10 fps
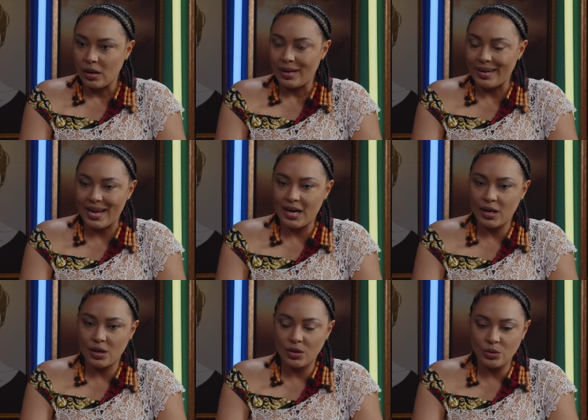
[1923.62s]

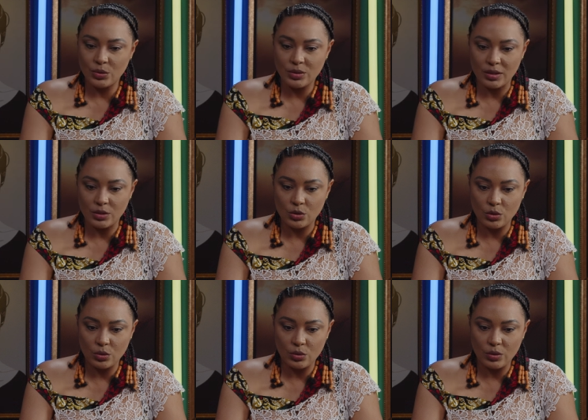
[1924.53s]
loud and
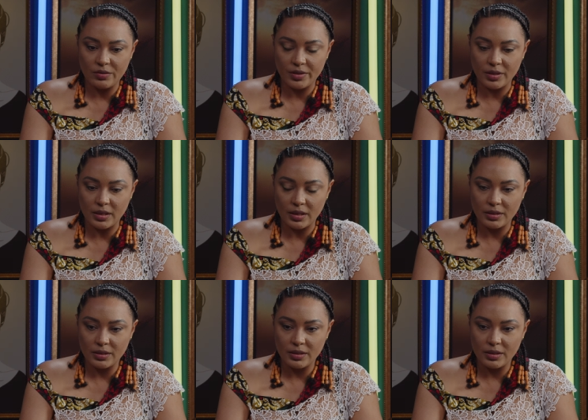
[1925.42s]
so, a friend is
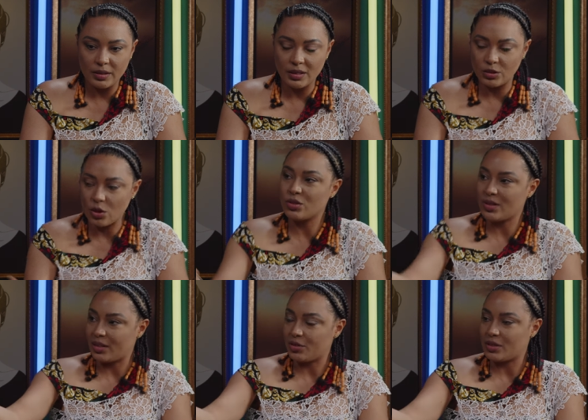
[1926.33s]
saying, indulging,
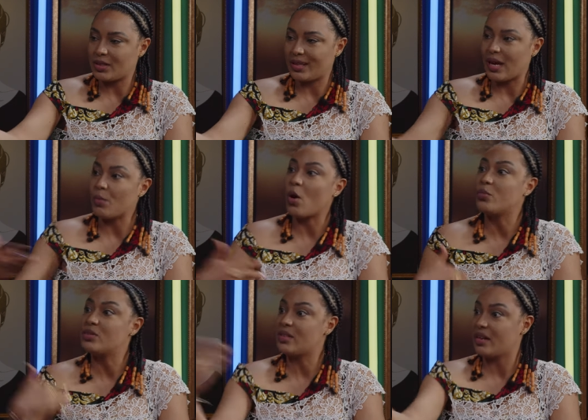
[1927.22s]
like you're saying. I'm
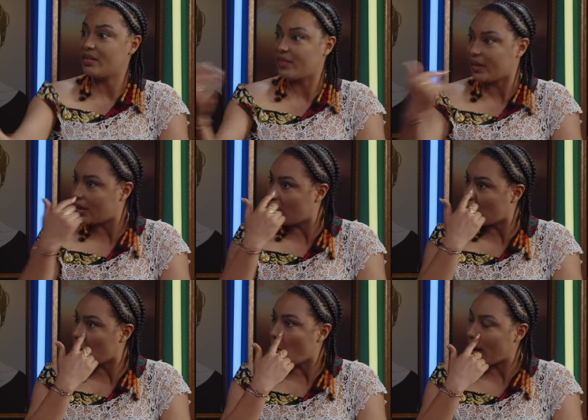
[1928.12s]
observing a lot
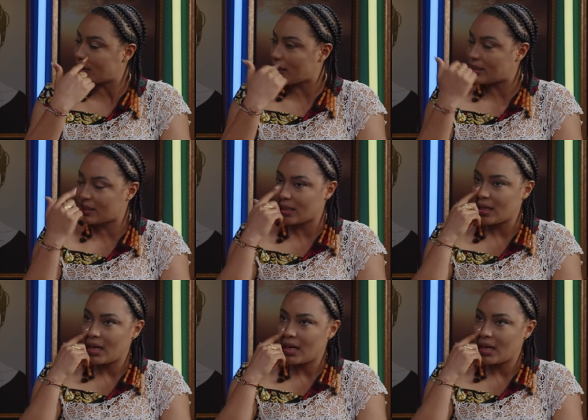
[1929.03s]
more. That's it.